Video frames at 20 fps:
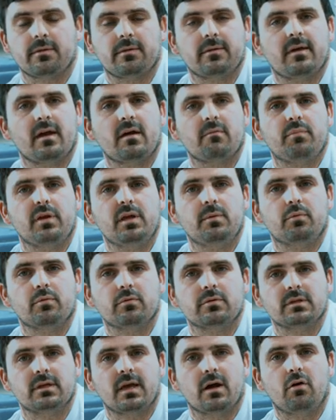to get
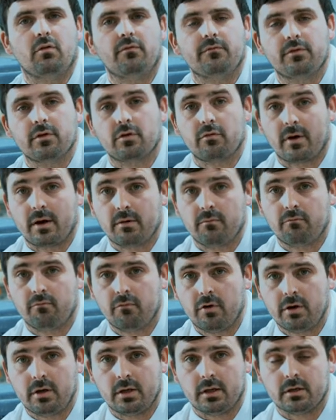people to get off the ground
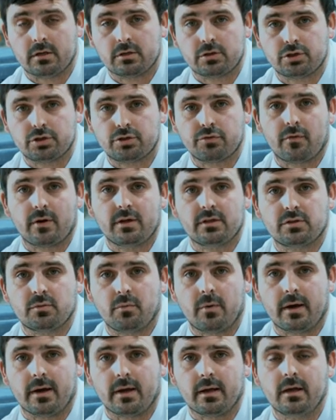running straight
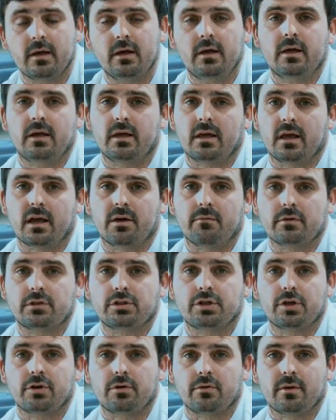away and get a
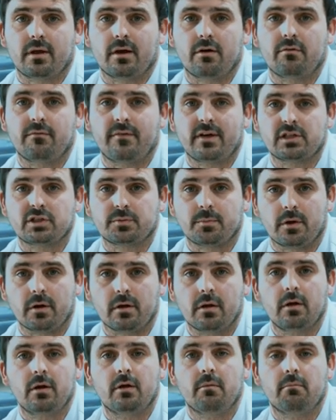return on their investment